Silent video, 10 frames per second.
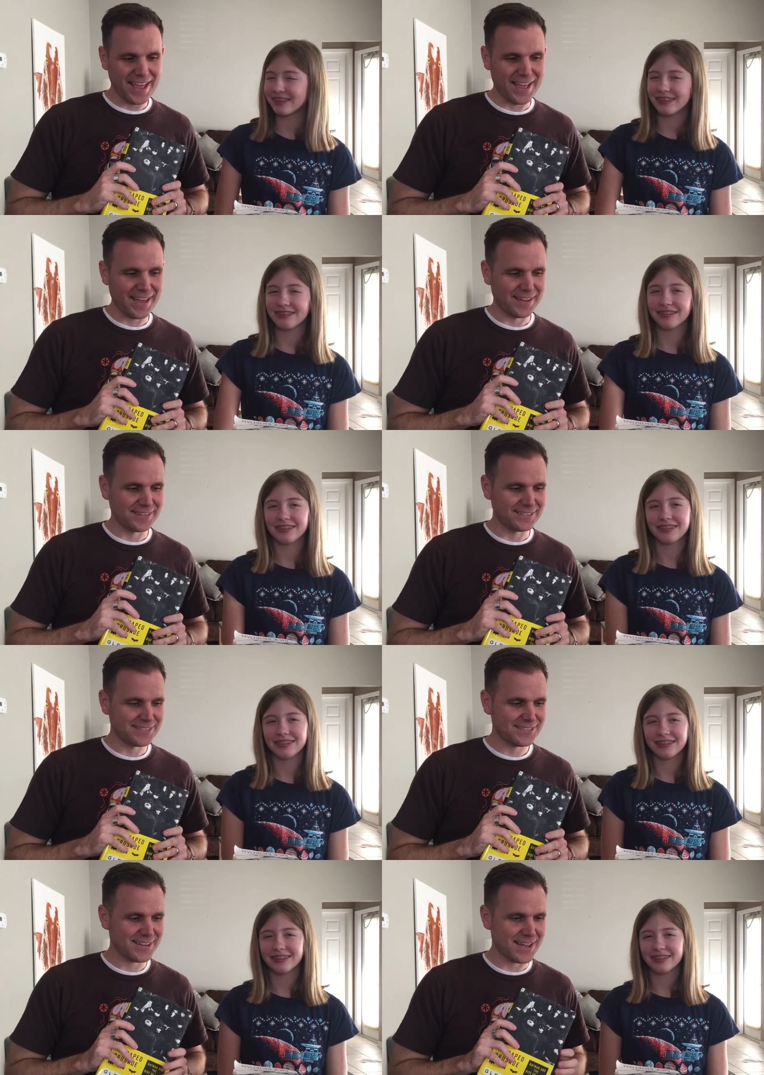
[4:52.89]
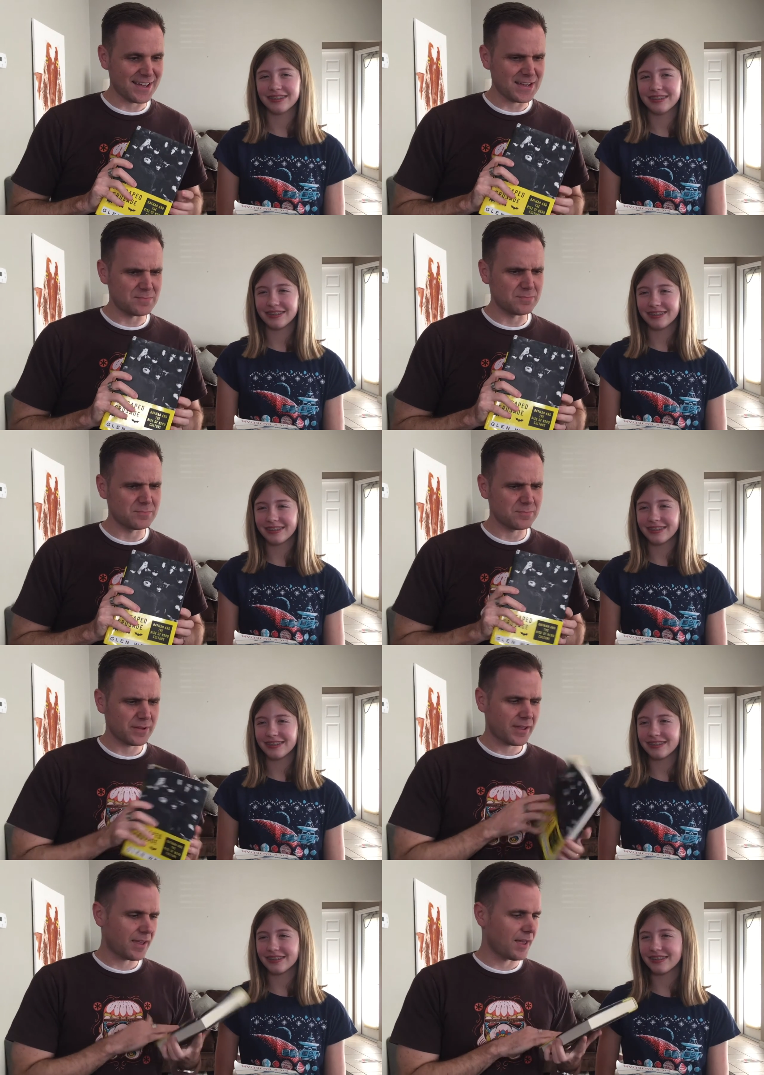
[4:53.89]
Speaker 1: and um,
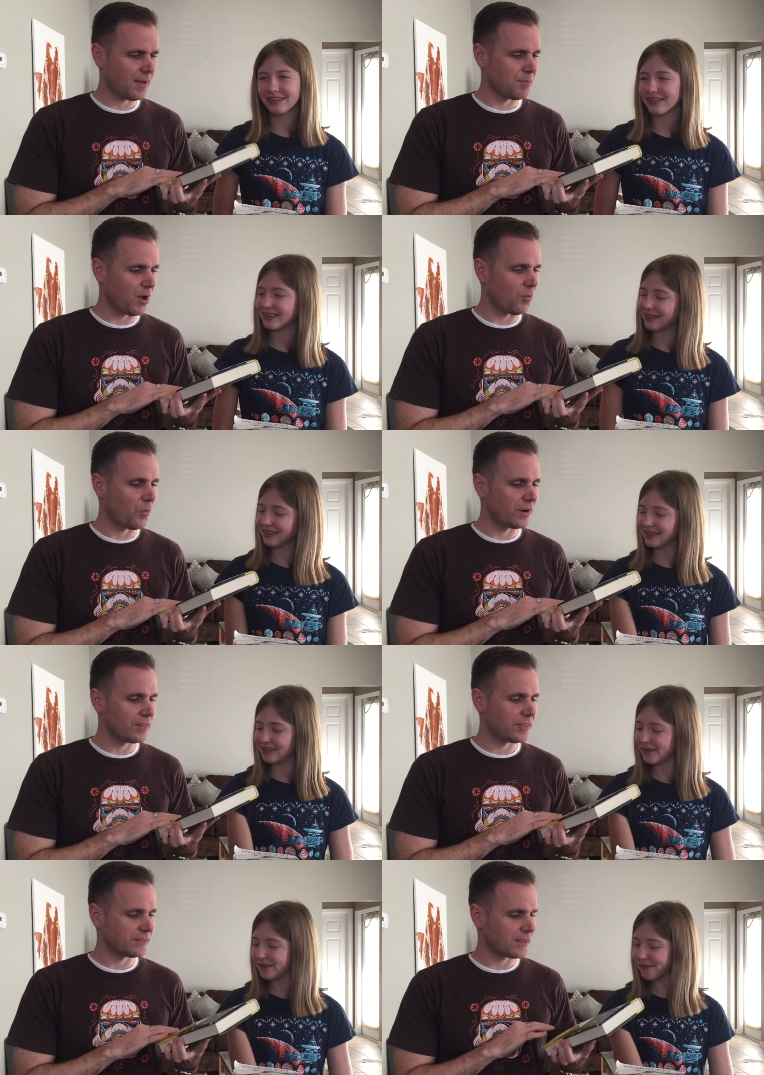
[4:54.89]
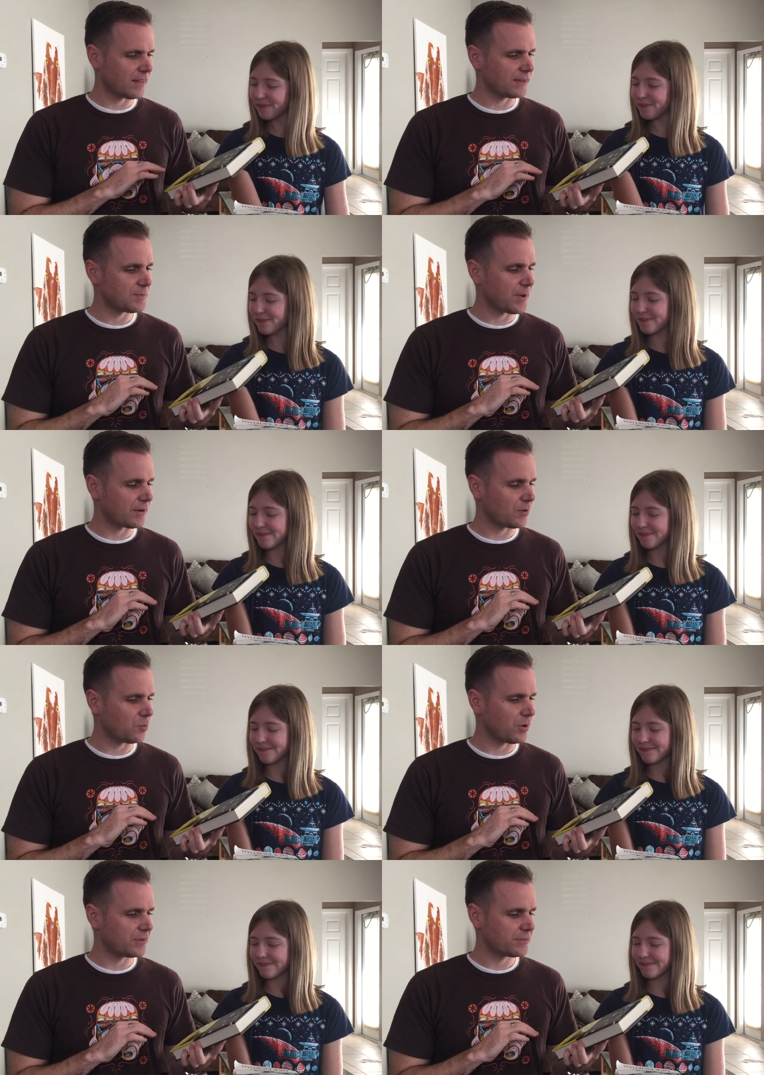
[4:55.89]
but one of the things I liked about it
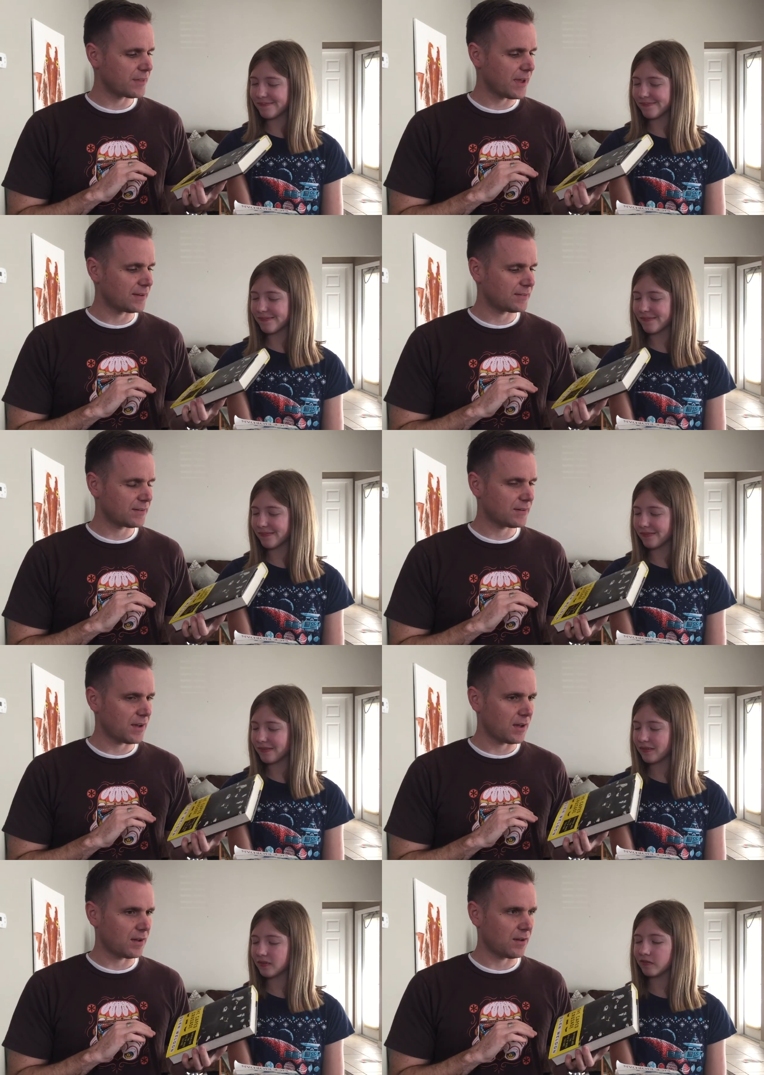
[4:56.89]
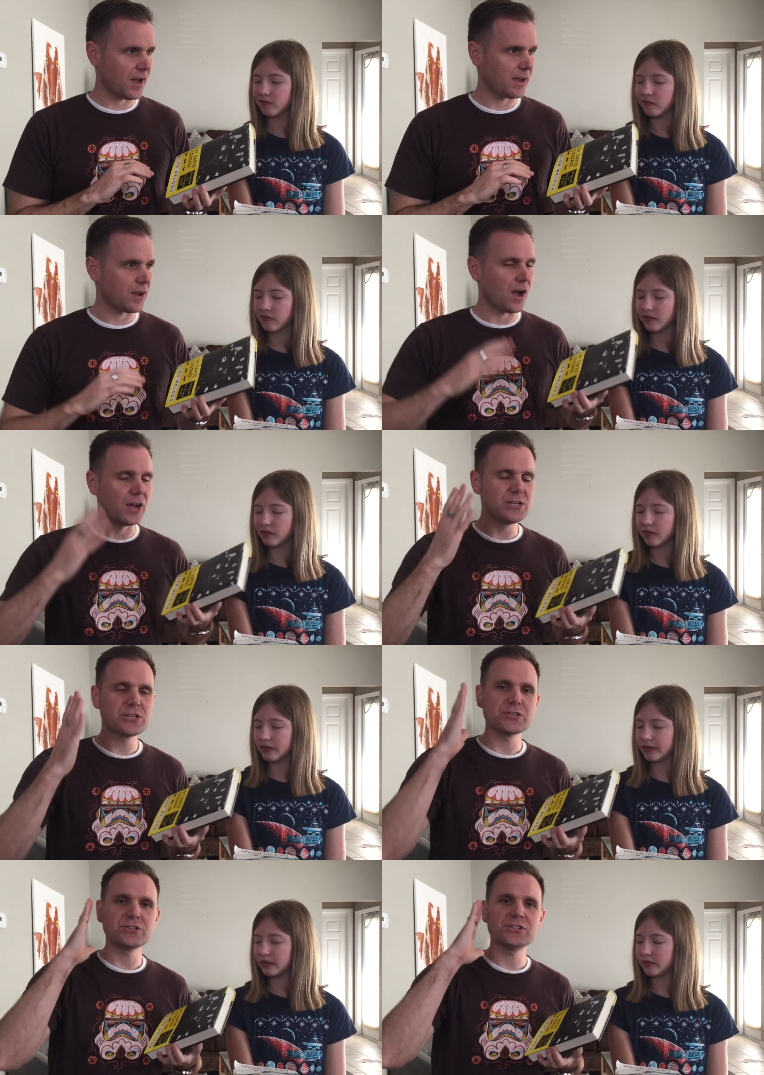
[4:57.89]
was that uh, I
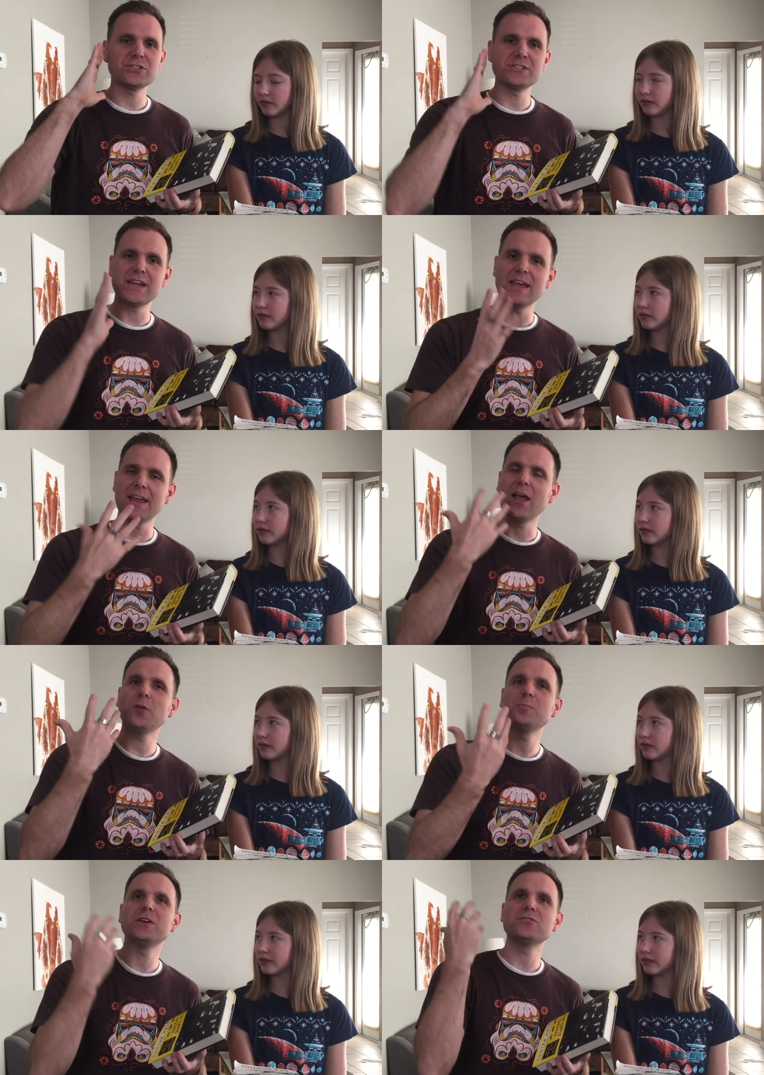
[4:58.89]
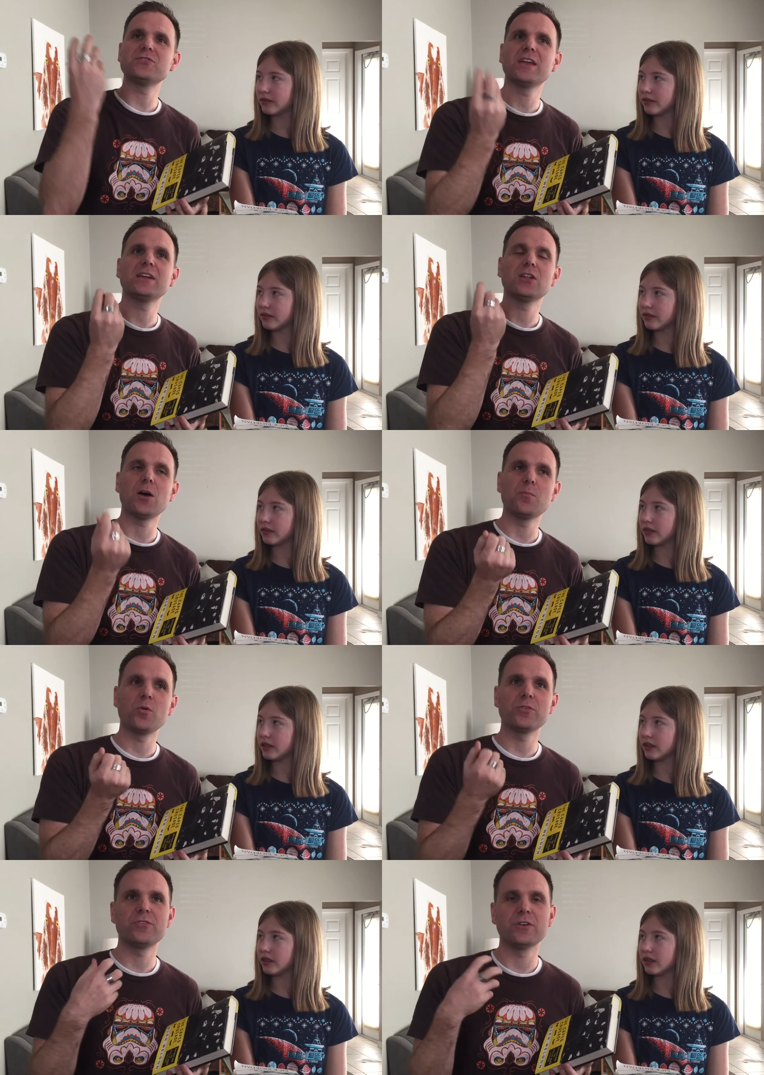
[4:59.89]
understand. It helped me understand a lot
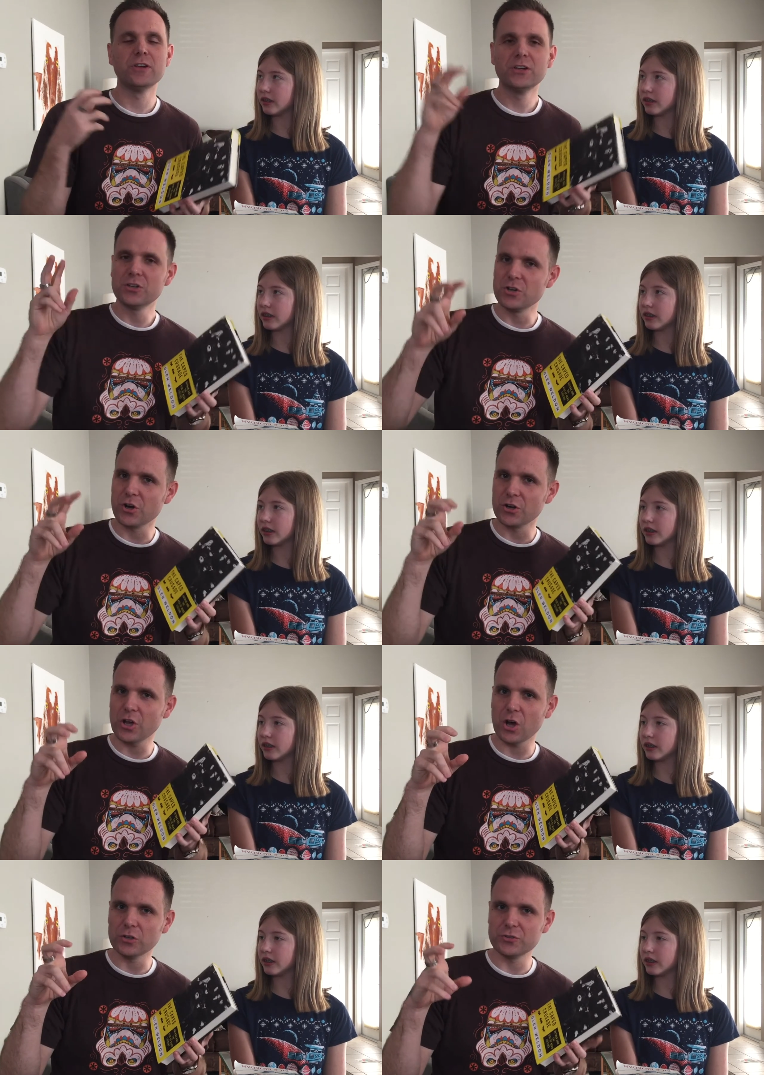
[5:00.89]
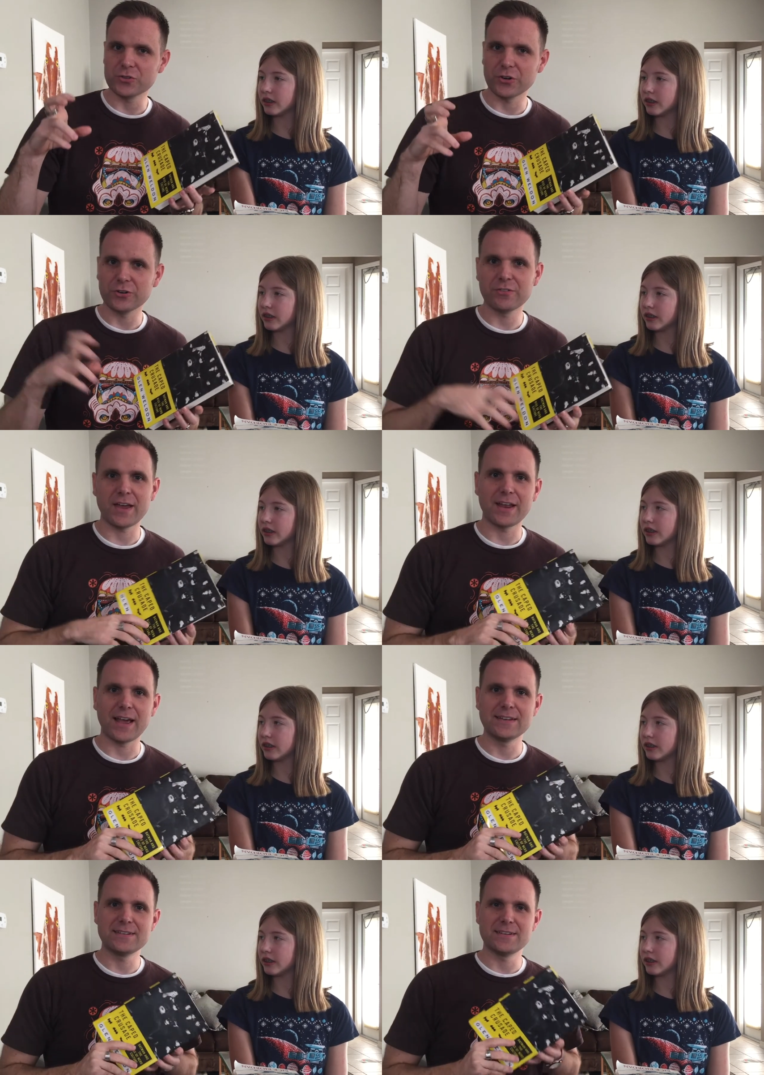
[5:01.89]
more the nerd culture that
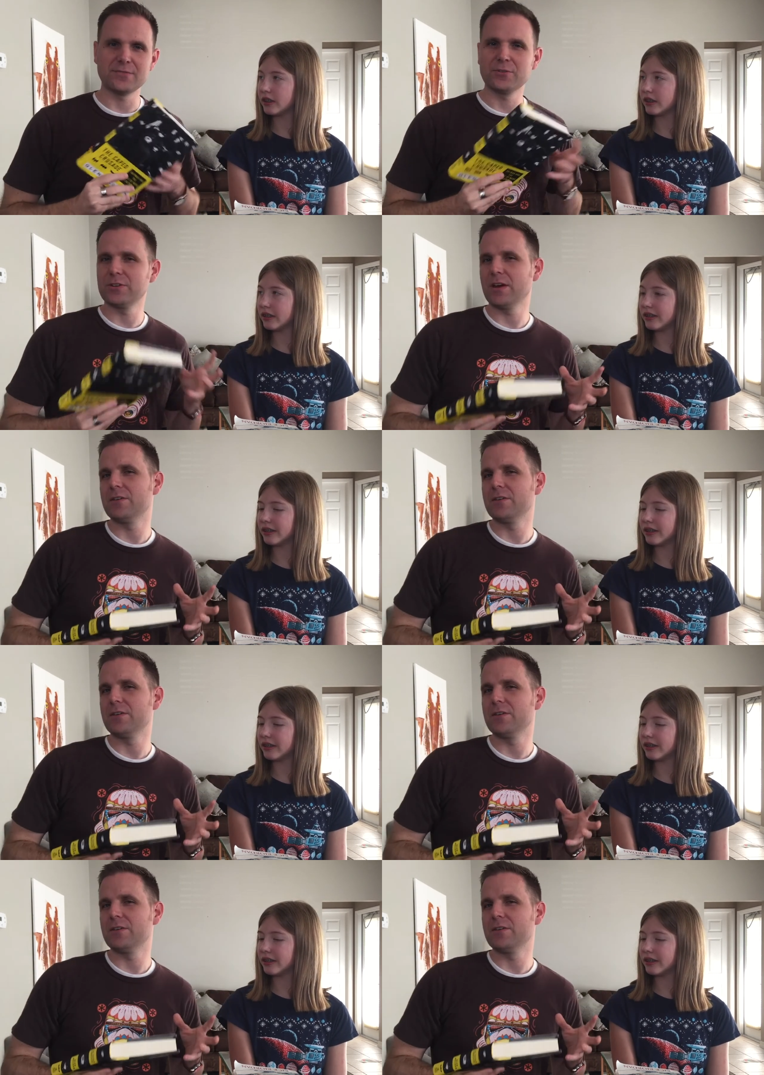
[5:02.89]
I didn't really